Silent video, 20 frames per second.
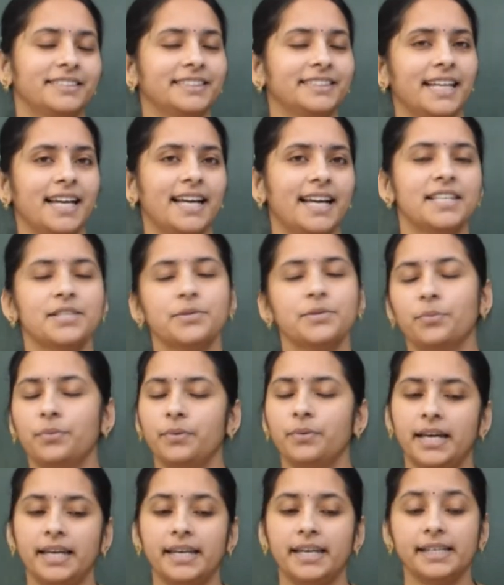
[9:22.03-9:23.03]
Yes,
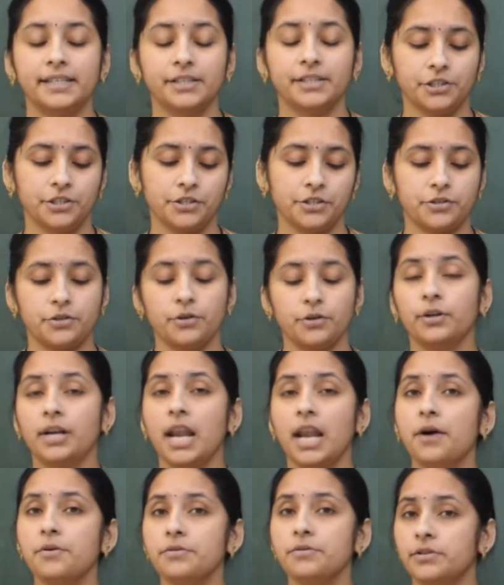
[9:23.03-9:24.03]
very good. So
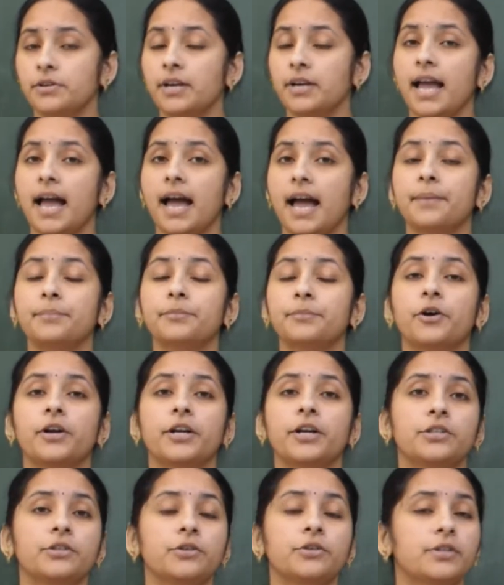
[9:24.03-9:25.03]
now today I am
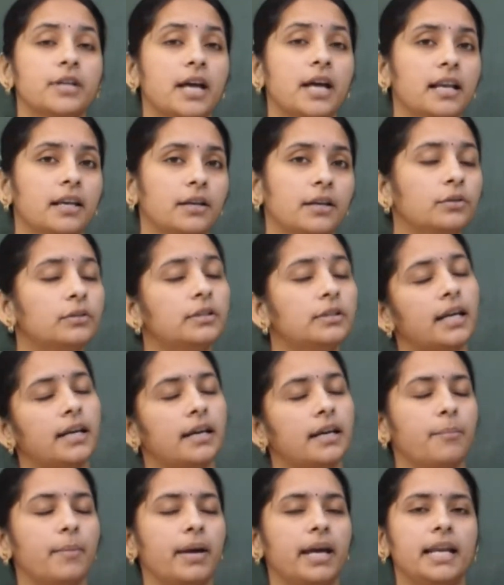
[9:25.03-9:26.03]
going to tell you the
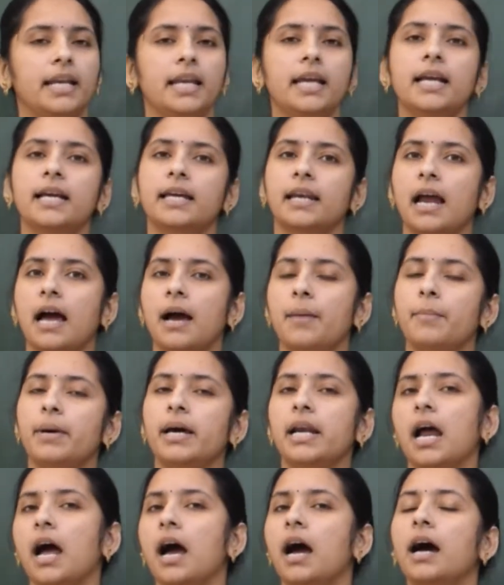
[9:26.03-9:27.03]
remaining
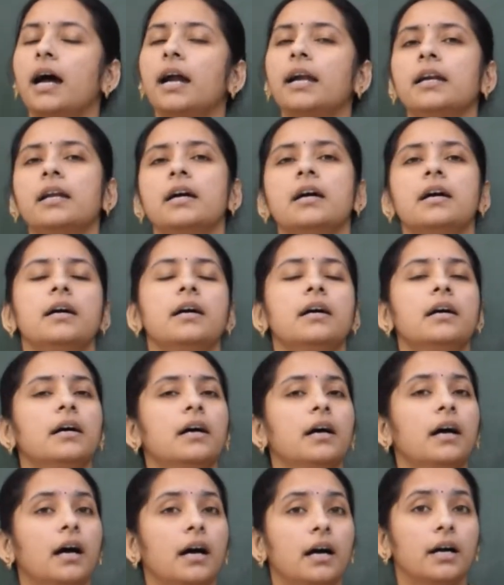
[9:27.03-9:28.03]
grammar and
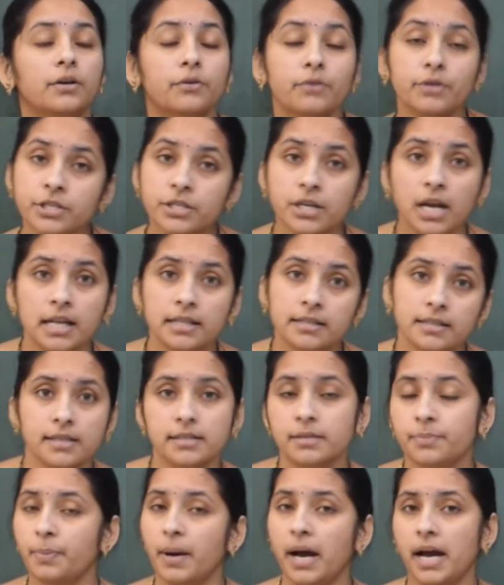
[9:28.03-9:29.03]
question
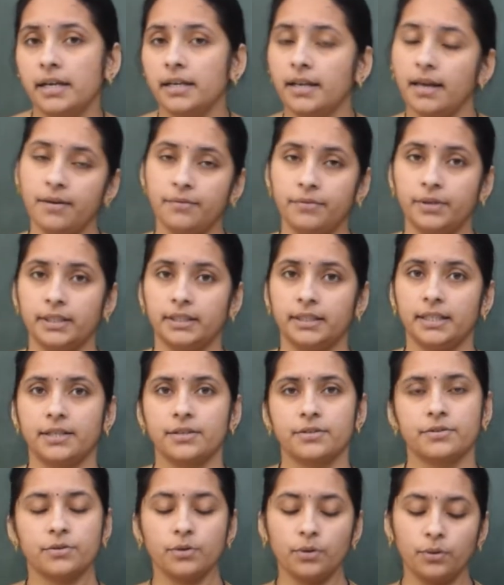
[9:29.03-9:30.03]
answers part, everything.
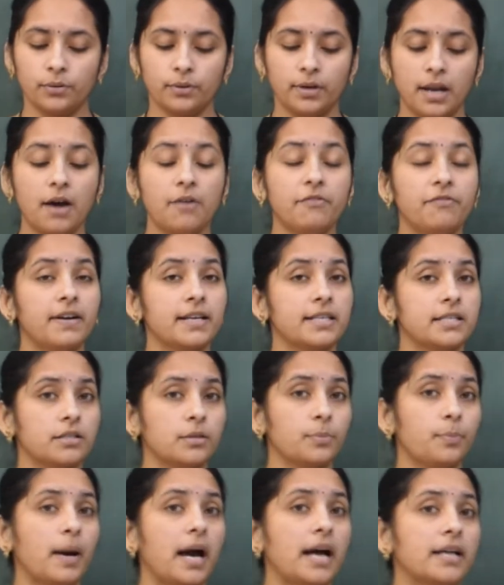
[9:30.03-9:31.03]
So now first
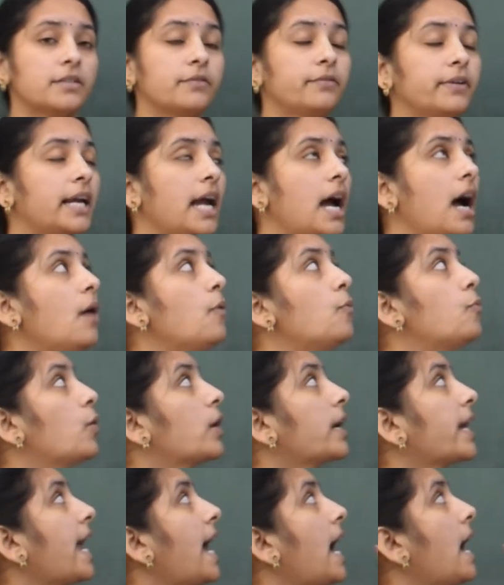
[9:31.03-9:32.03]
part we have
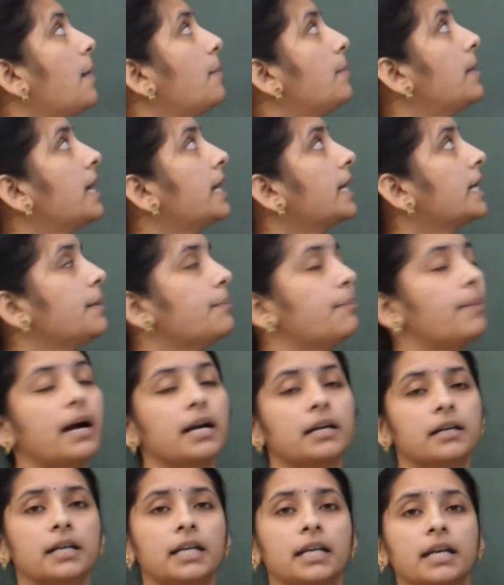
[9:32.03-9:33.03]
vocabulary
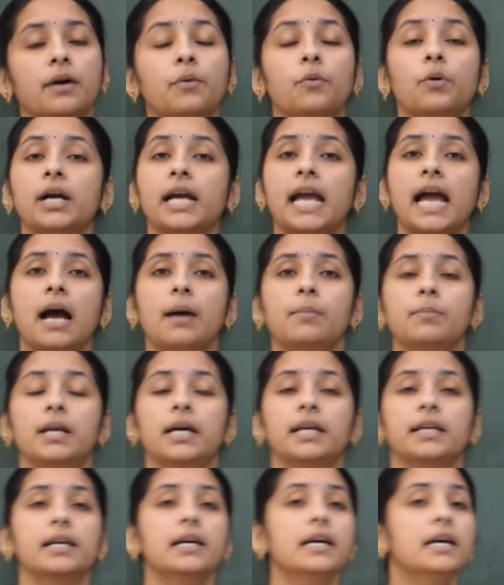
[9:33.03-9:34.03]
part.
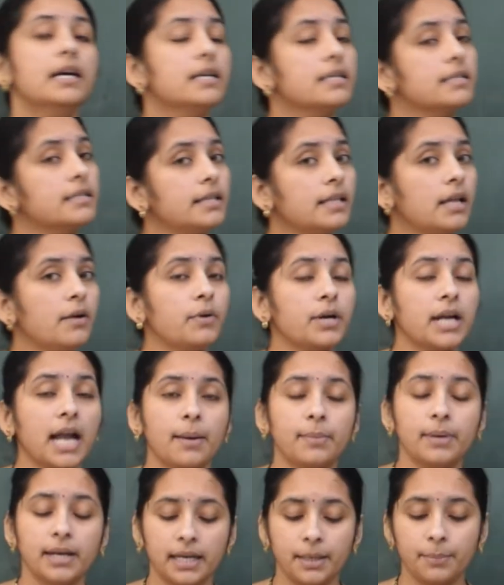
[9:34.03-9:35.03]
Vocabulary. See the
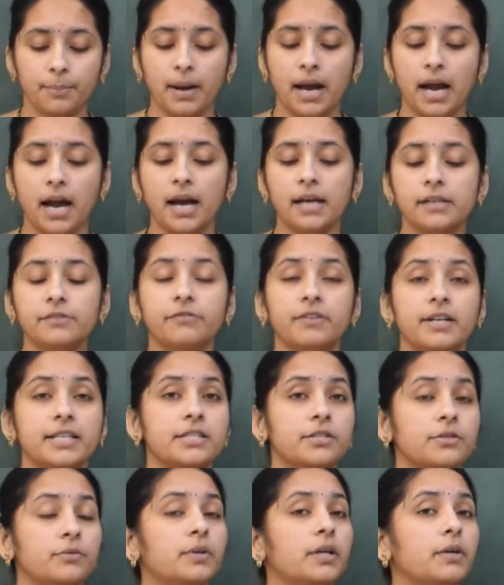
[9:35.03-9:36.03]
vocabulary part.
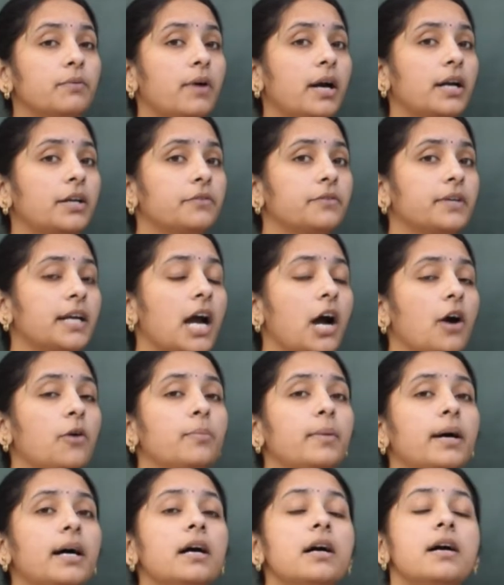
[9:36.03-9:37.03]
First word, what do we have?
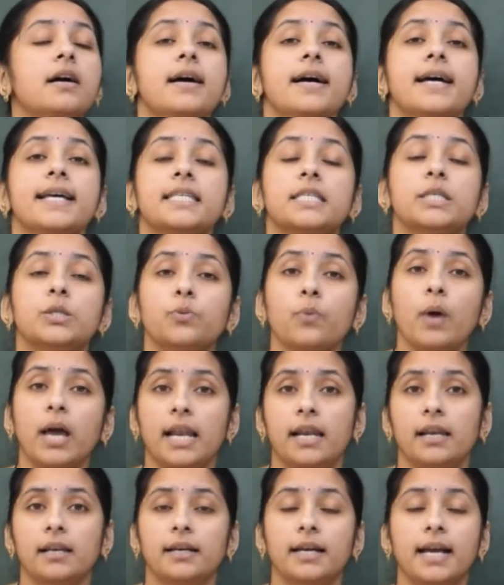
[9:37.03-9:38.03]
Ma?
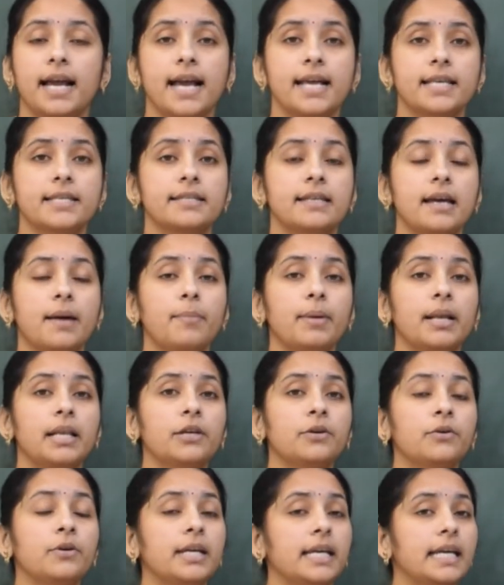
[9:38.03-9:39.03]
Swell.
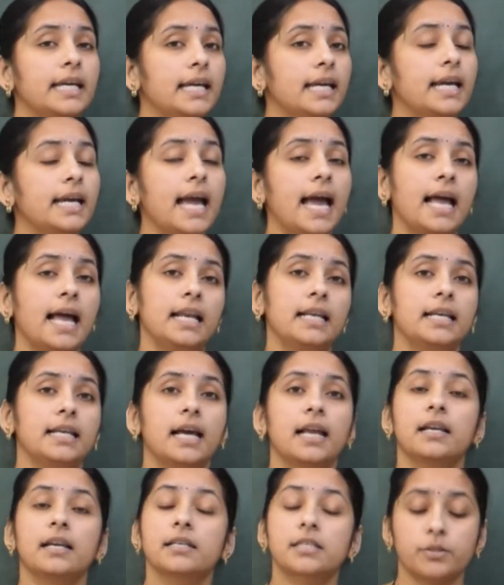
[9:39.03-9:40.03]

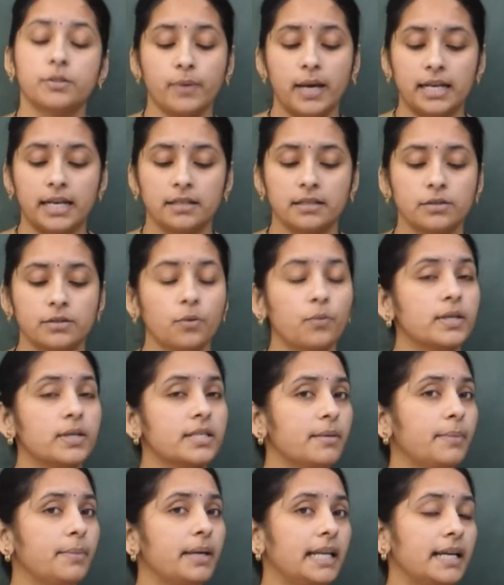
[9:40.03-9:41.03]
S-W-E-L-L. Swell. So what's
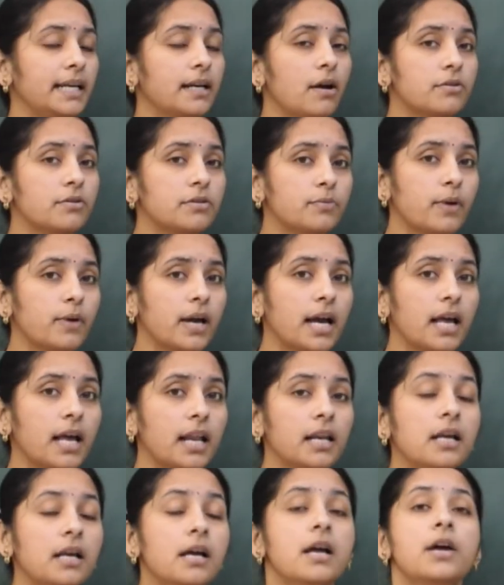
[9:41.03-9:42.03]
the meaning of
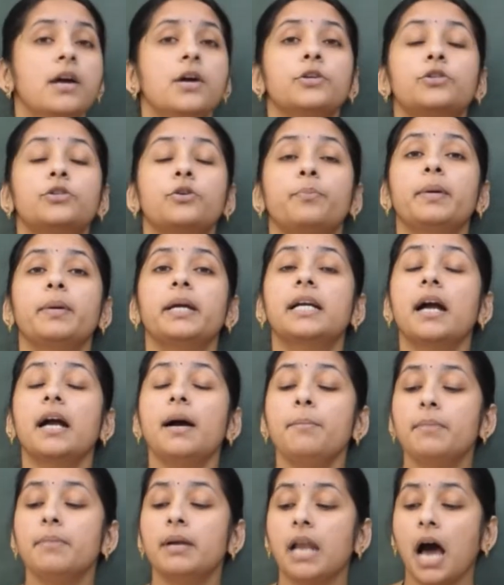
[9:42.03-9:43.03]
swell? To
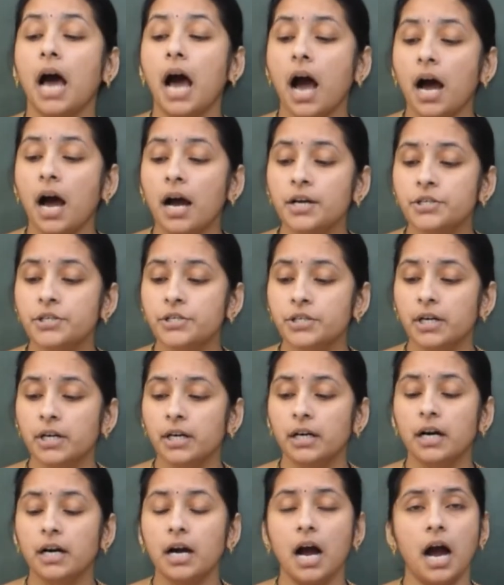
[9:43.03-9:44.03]
become larger
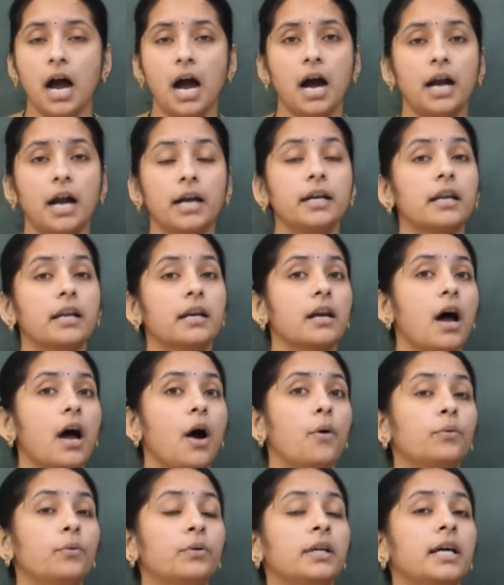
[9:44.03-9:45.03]
and
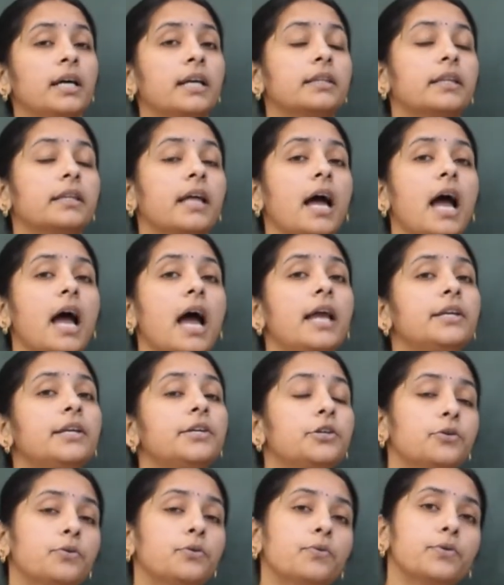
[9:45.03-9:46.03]
rounder
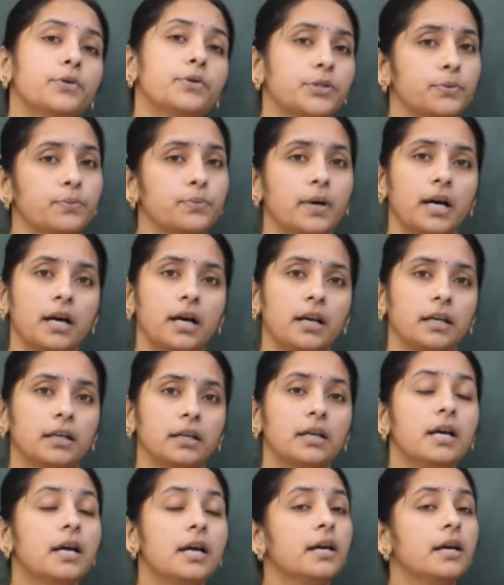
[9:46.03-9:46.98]
than usual.